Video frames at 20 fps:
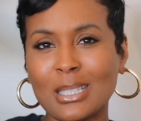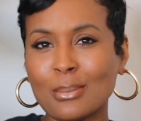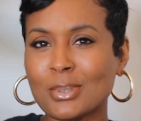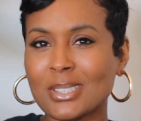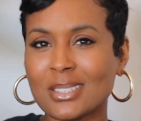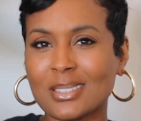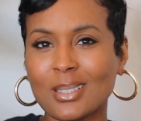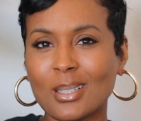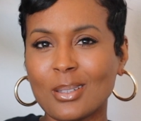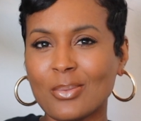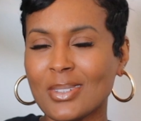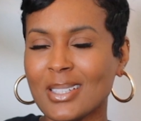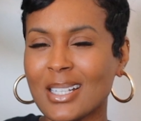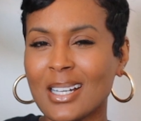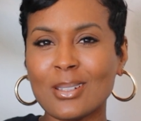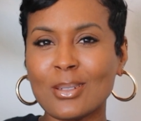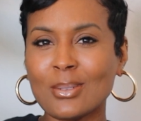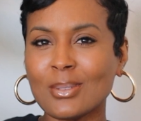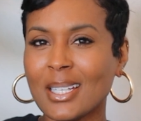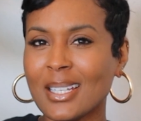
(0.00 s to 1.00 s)
stuff, and I
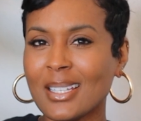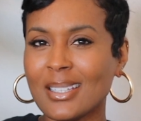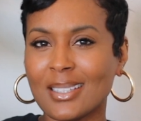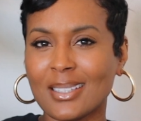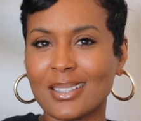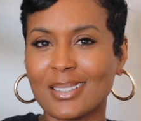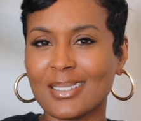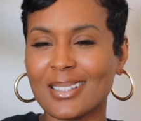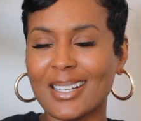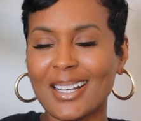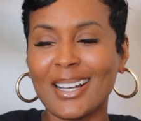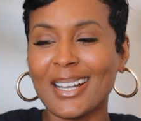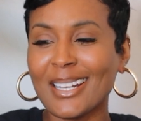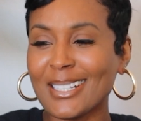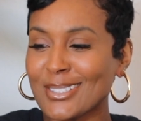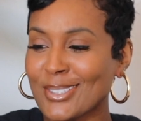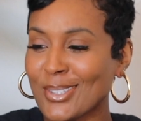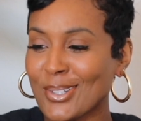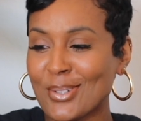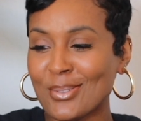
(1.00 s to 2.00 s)
don't like it.
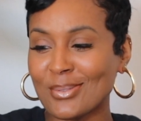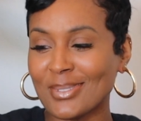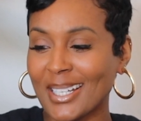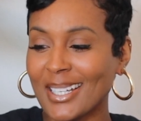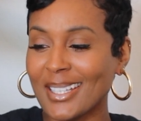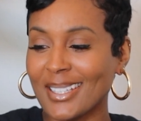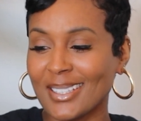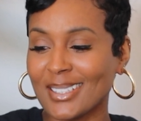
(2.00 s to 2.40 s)
I don't like